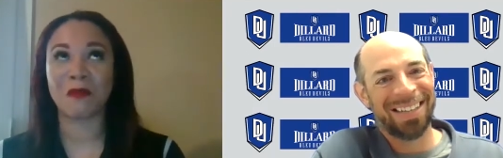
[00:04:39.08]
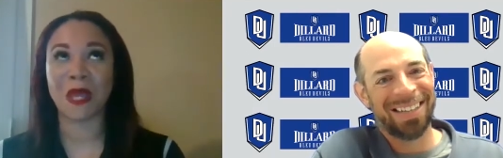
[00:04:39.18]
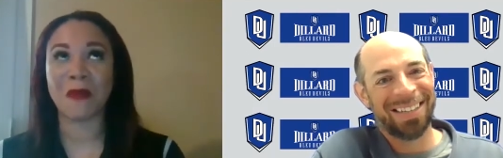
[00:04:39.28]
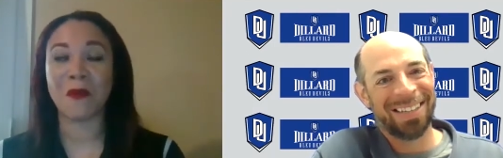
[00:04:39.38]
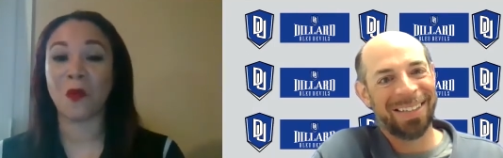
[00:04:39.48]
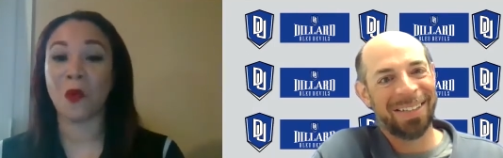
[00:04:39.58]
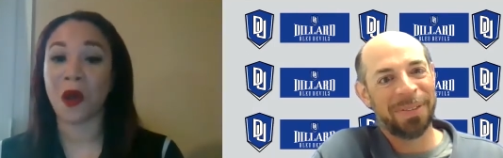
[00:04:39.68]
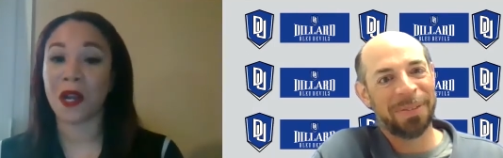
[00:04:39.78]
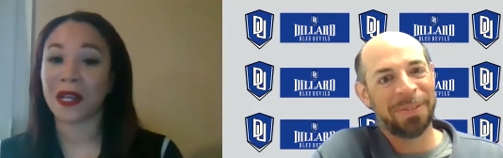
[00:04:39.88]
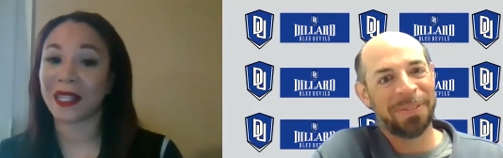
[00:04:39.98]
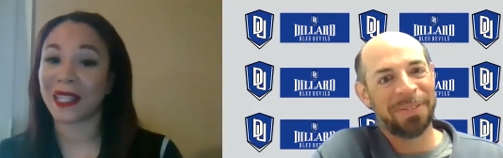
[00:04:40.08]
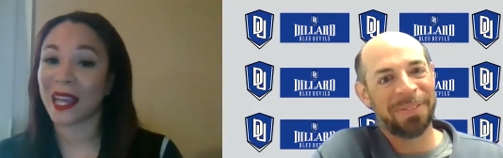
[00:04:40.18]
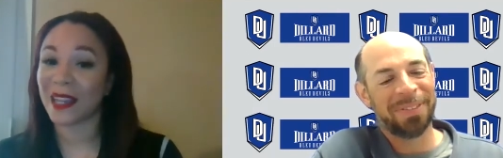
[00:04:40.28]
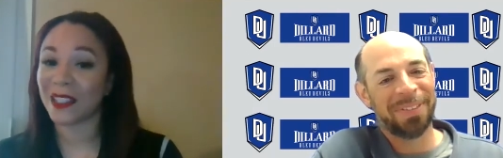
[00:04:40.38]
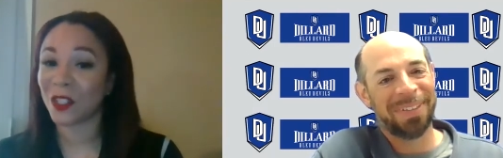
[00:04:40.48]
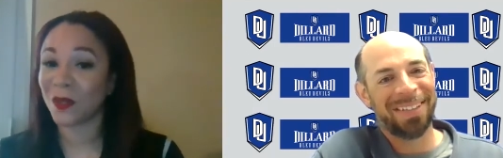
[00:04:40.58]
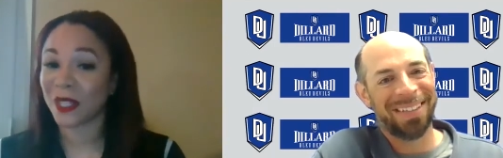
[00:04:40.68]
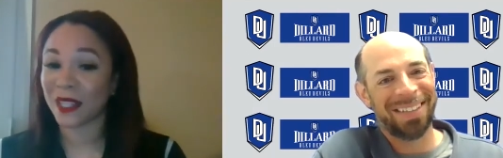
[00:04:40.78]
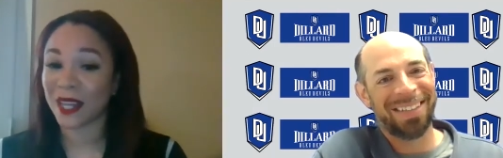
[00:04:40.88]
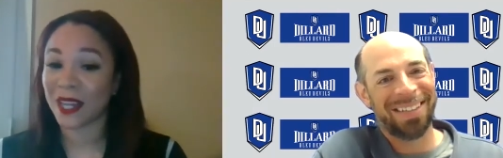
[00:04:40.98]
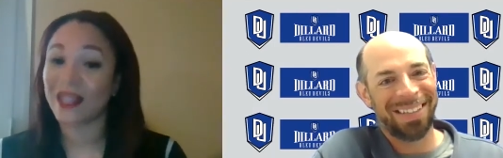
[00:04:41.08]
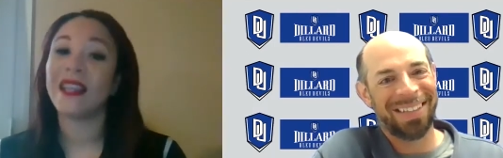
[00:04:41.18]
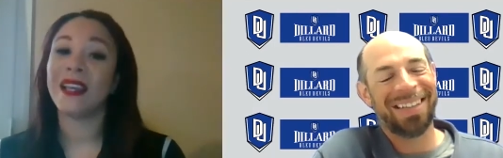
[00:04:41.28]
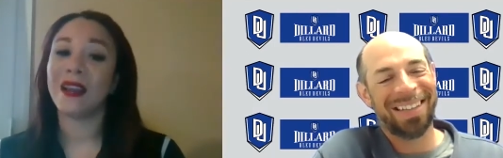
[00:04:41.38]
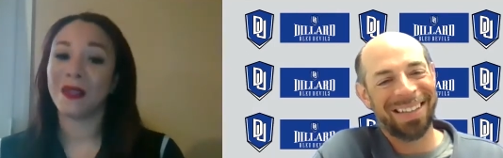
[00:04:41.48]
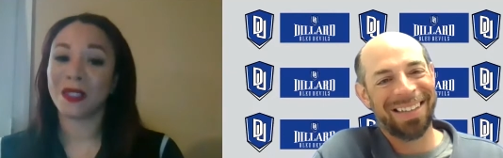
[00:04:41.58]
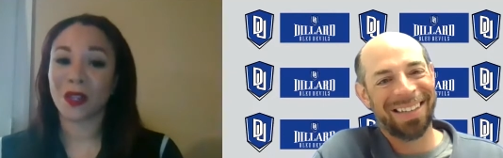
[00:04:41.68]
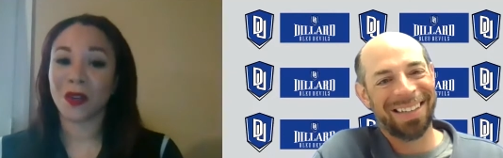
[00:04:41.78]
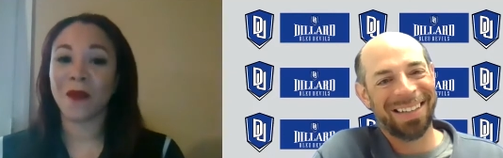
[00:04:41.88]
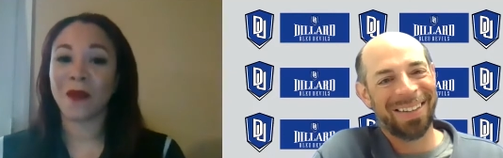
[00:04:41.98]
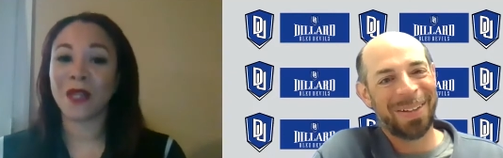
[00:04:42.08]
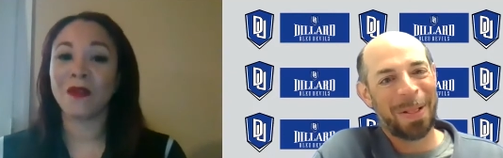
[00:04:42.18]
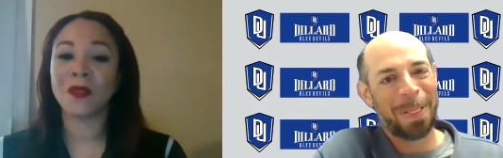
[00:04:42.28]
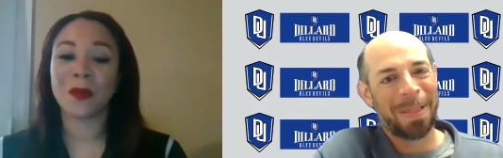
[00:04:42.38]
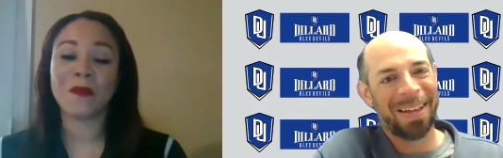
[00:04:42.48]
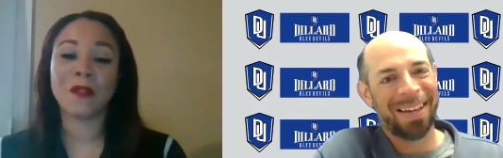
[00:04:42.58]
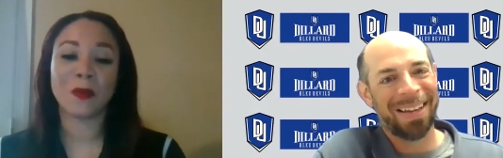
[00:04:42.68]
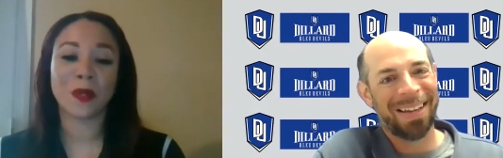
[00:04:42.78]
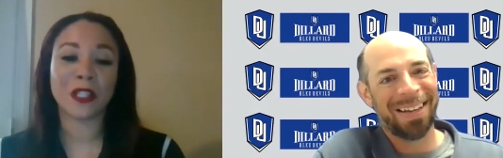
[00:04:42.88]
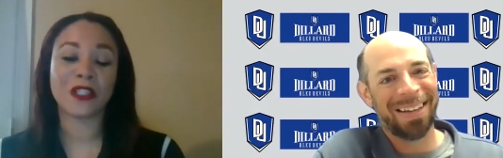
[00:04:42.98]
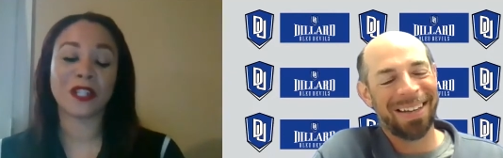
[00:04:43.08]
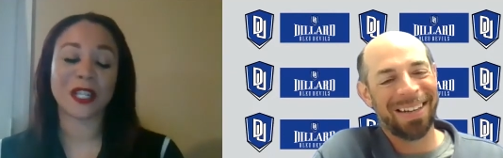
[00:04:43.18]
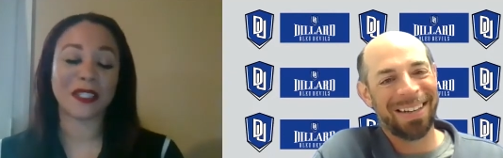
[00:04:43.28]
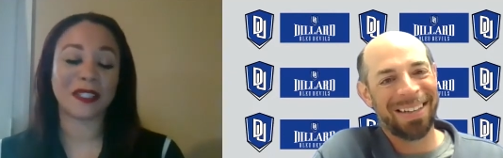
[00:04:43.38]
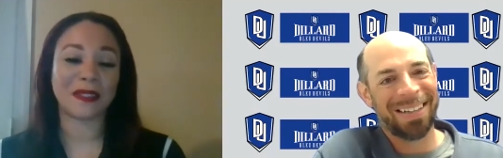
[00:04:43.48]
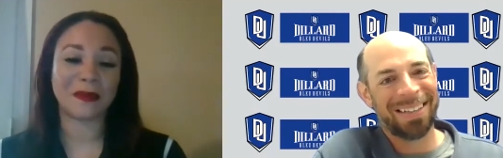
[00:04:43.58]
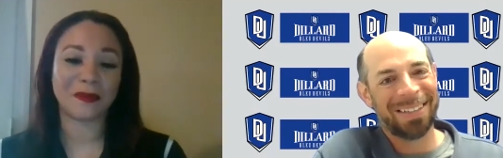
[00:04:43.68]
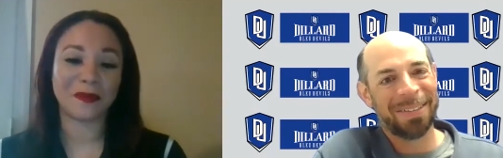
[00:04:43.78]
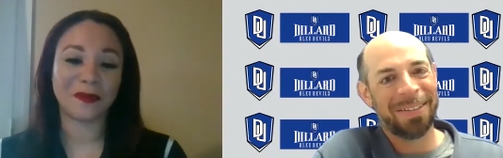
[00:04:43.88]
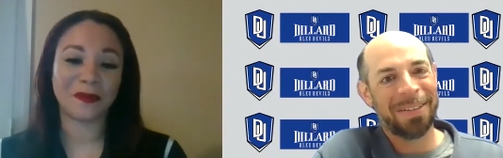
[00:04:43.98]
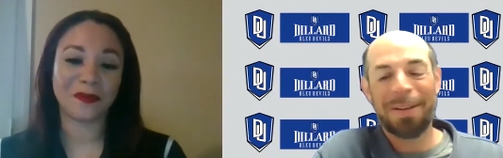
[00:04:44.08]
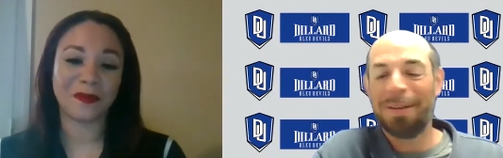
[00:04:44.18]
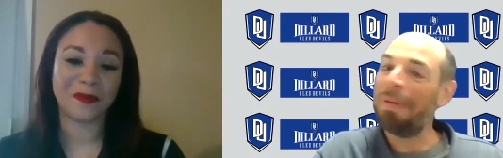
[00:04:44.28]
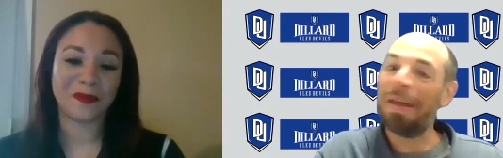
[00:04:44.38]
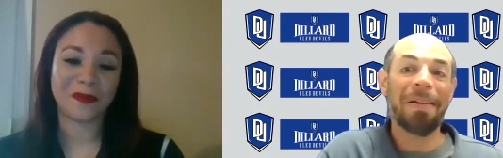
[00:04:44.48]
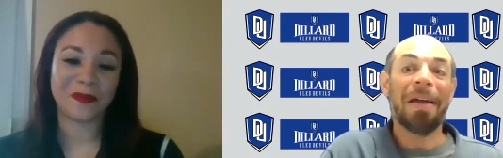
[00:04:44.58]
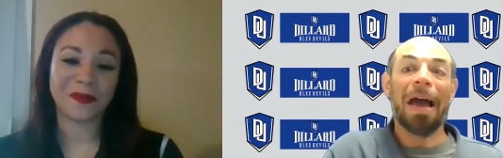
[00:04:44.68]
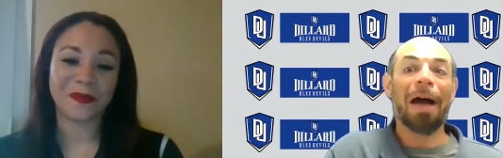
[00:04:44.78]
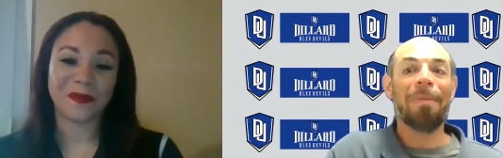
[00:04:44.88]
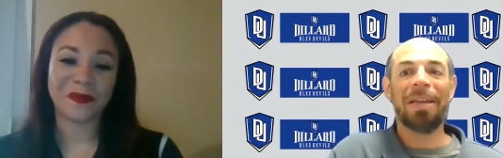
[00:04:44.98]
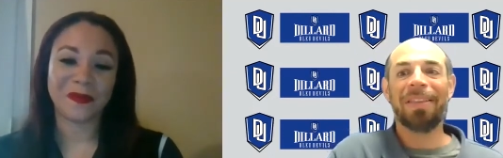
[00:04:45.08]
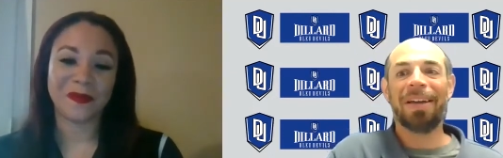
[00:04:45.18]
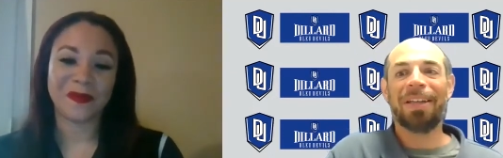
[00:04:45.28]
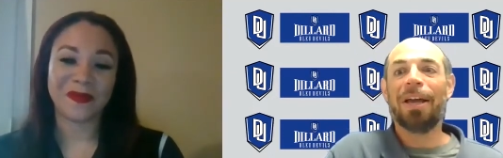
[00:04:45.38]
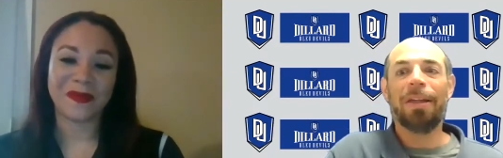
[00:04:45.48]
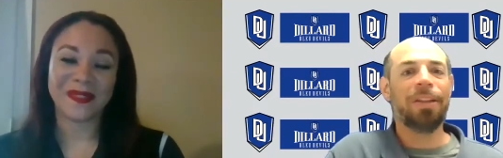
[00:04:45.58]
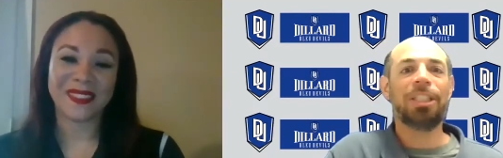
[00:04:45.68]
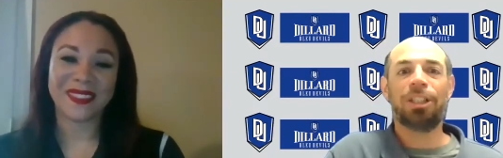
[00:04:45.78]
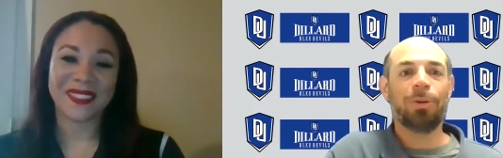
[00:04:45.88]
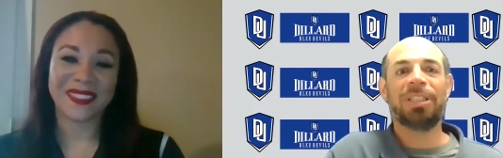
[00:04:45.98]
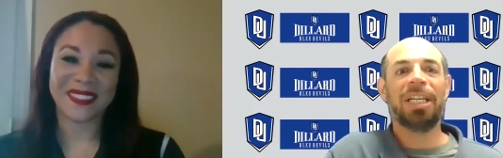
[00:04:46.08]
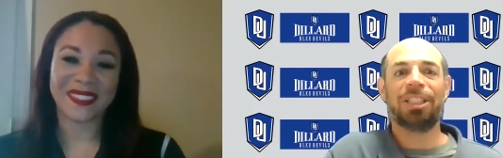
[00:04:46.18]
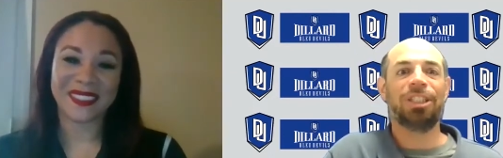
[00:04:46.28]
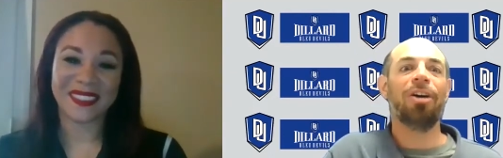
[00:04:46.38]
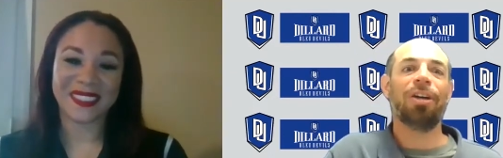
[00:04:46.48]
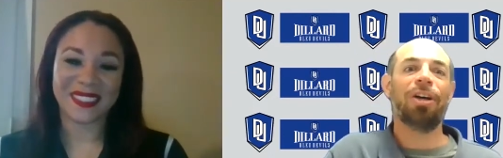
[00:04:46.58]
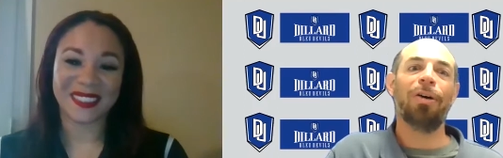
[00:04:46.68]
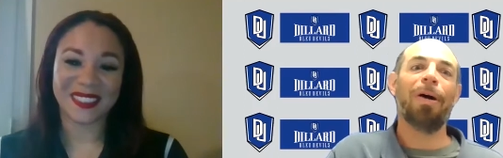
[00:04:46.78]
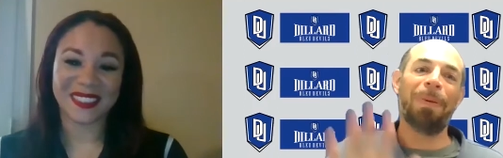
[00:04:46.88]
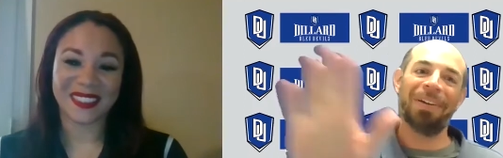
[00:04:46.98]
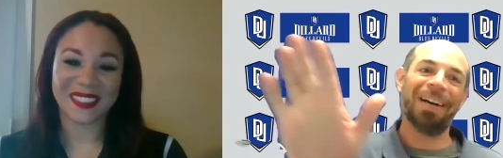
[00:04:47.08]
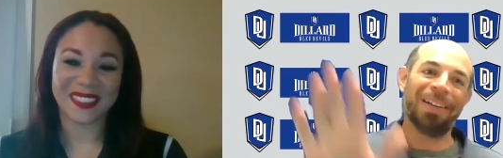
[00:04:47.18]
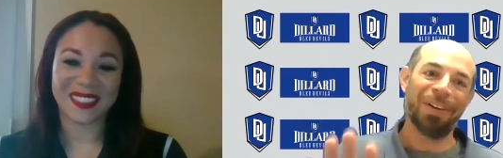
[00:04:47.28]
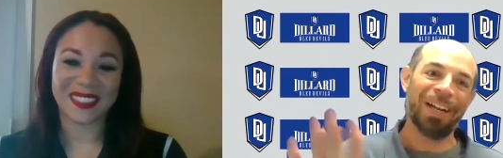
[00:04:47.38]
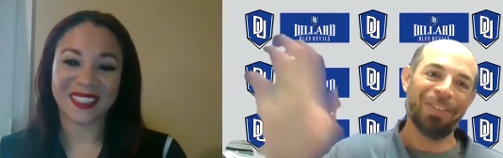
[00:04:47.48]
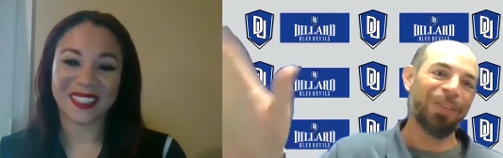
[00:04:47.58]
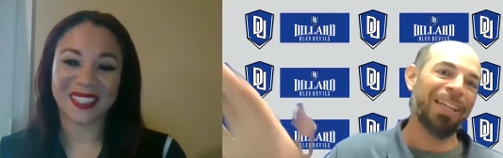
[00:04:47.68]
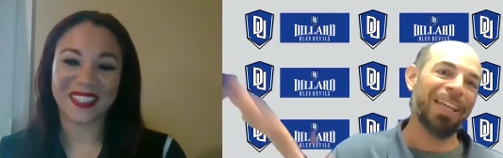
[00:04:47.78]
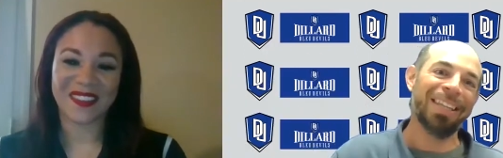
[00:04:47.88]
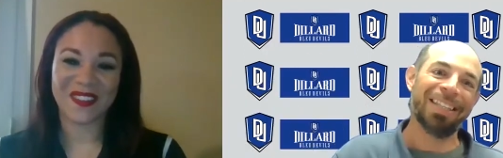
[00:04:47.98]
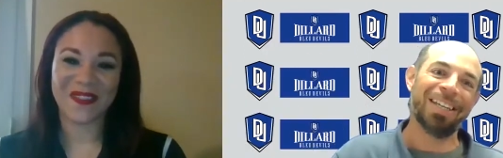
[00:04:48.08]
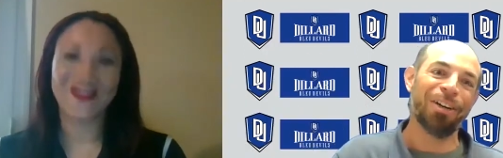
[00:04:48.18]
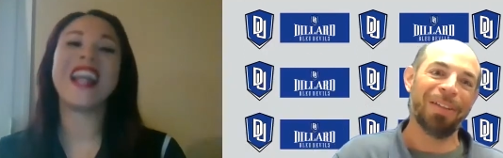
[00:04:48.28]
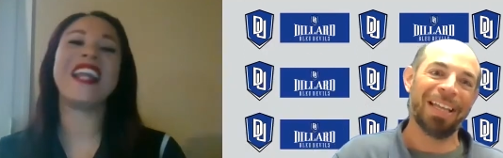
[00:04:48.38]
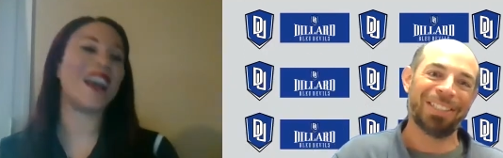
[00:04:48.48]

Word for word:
Speaker 1: maybe one o'clock, two o'clock. So I mean, it was it was pretty strict.
Speaker 2: Hey, I mean, like at least there wasn't any snow to go uphill on, right? You know, right.